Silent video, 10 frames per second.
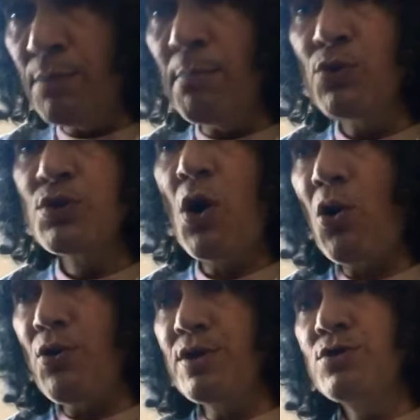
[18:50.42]
most
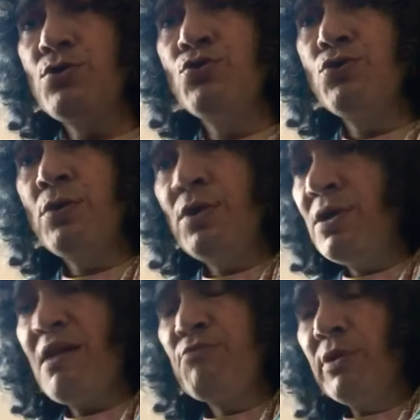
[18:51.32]
hardest,
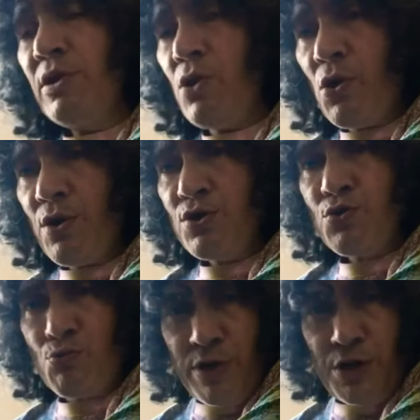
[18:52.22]
definitely the hardest
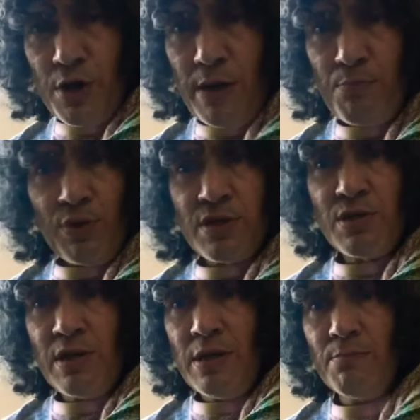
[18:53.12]
to reshape with
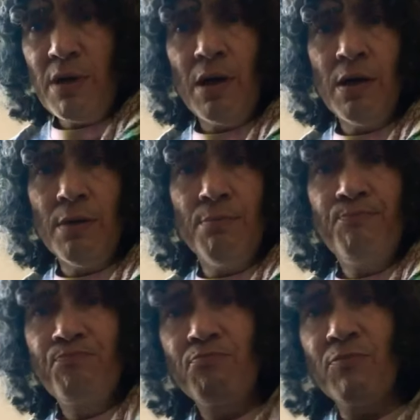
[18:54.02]
steam.
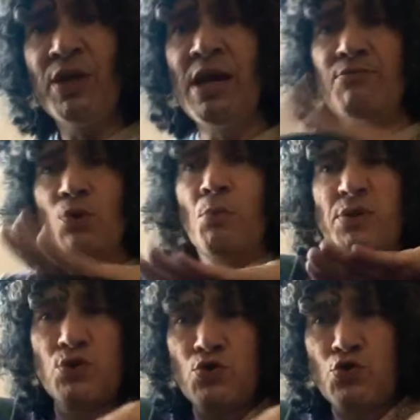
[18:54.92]
You have to
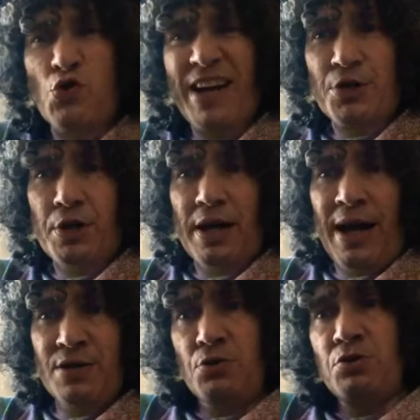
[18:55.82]
almost stretch it
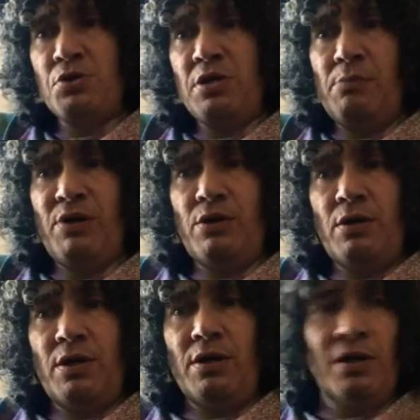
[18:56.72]
as you steam it.
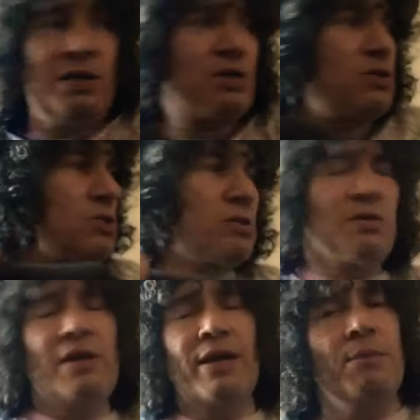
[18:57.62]
It's
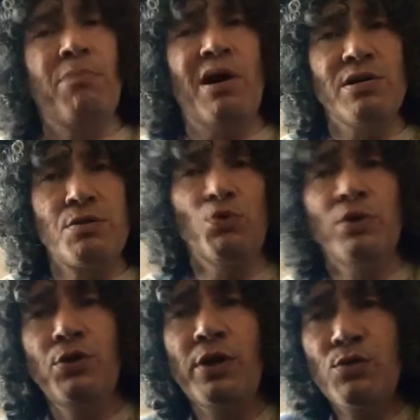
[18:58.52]
like impossible.
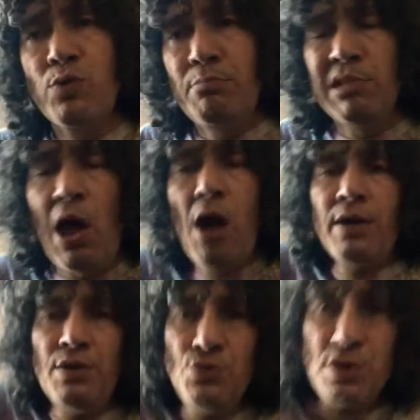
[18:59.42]
And you could reblock
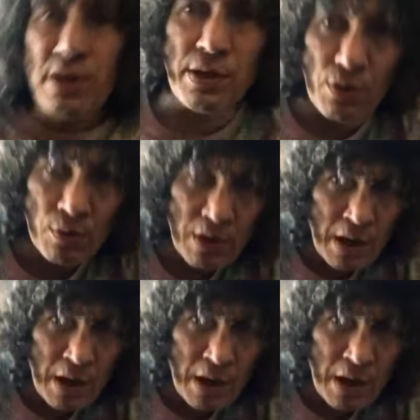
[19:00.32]
it using, you know,